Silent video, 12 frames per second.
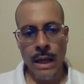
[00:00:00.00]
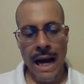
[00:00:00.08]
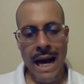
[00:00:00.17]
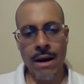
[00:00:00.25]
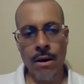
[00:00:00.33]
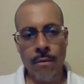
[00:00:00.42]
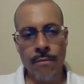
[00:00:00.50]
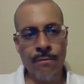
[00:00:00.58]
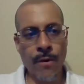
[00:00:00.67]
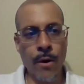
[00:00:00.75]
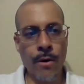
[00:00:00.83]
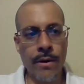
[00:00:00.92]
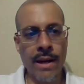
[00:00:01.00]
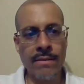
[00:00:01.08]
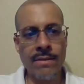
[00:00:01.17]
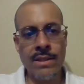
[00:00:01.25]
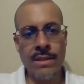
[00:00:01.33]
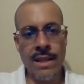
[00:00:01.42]
How far
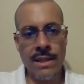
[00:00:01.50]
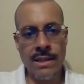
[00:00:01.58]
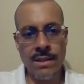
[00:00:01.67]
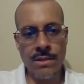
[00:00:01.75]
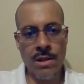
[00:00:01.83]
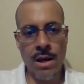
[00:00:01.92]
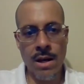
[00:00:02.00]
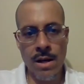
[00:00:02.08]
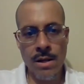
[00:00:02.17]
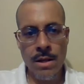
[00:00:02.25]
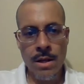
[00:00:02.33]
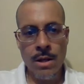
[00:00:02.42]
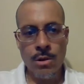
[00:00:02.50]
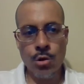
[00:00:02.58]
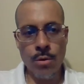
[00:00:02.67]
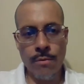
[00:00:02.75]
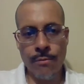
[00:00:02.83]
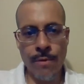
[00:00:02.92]
have these lessons gone
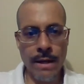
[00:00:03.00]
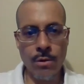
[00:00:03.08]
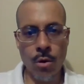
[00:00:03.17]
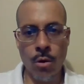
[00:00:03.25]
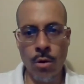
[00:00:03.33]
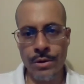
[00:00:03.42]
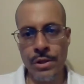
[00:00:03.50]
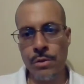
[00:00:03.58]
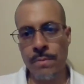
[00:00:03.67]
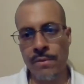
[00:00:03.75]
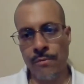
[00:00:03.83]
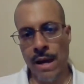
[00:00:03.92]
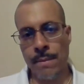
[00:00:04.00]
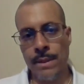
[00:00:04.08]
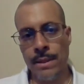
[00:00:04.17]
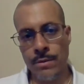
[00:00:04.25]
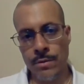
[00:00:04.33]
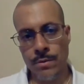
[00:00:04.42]
to affect all the human
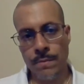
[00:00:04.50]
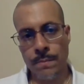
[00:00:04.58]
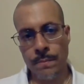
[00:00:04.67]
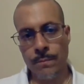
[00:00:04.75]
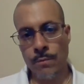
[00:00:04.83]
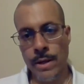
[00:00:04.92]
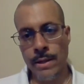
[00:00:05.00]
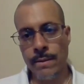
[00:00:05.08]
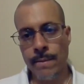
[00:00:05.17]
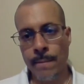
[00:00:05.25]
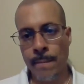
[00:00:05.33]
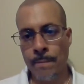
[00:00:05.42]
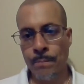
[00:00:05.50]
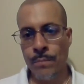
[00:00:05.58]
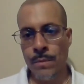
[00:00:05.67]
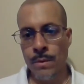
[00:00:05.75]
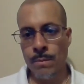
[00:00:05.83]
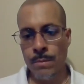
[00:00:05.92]
families, right?
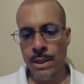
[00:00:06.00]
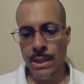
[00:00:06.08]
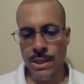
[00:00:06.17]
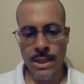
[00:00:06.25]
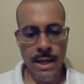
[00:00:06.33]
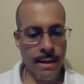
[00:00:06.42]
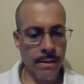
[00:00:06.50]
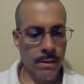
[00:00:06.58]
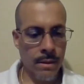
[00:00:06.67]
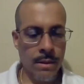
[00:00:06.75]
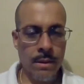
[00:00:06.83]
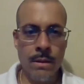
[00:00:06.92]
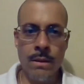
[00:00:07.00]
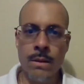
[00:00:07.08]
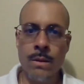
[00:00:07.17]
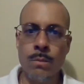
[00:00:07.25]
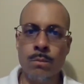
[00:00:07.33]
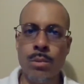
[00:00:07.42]
Because in that
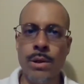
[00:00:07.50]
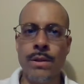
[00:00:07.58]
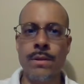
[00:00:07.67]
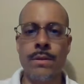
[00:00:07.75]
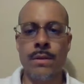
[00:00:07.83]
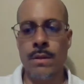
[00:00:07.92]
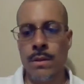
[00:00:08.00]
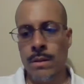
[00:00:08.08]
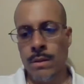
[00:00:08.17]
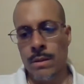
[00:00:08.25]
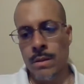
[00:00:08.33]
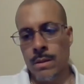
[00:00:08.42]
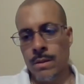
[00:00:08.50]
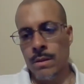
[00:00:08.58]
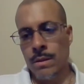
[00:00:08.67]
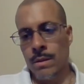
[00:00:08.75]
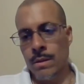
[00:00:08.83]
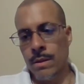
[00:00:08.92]
brother
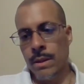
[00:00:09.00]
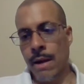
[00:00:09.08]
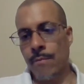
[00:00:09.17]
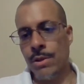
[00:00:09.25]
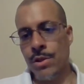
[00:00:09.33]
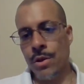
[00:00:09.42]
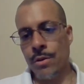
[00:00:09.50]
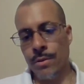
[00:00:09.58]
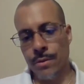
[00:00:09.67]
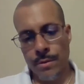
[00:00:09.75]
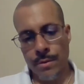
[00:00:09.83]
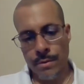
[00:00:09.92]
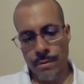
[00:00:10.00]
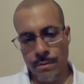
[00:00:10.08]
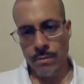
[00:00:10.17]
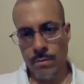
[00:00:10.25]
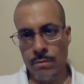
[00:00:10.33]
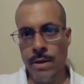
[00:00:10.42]
that returned,
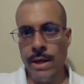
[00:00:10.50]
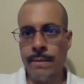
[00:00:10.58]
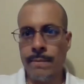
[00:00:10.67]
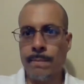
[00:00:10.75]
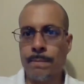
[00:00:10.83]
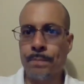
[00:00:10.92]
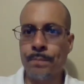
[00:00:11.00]
right,